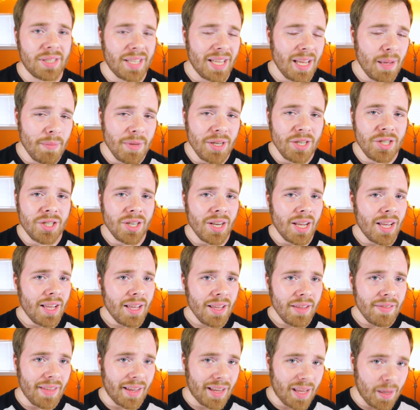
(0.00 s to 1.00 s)
The image
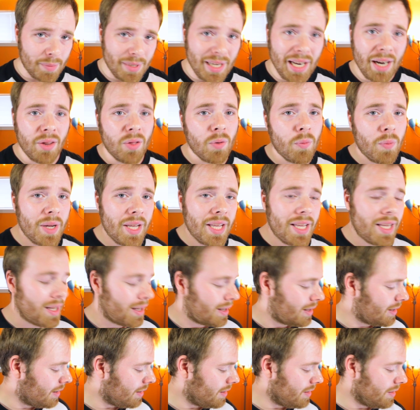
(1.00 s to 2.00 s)
that comes out of the Wii,
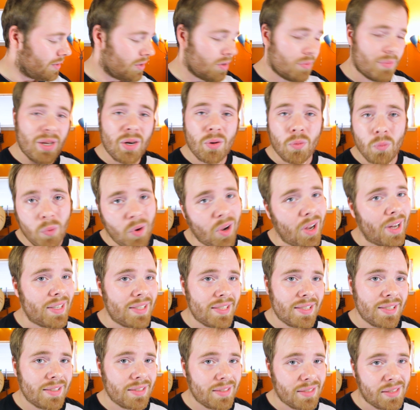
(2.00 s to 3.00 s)
no matter
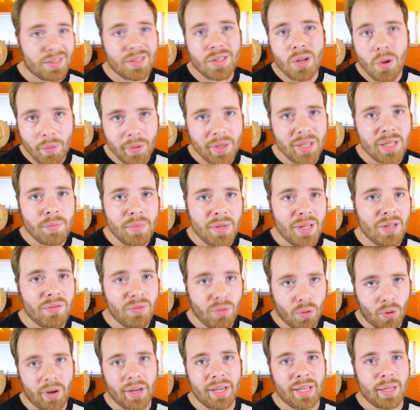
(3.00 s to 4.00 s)
what, is going to be
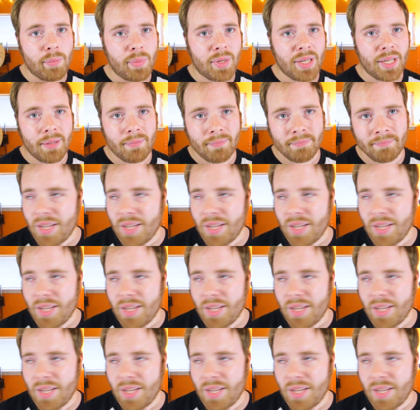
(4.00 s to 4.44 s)
480p.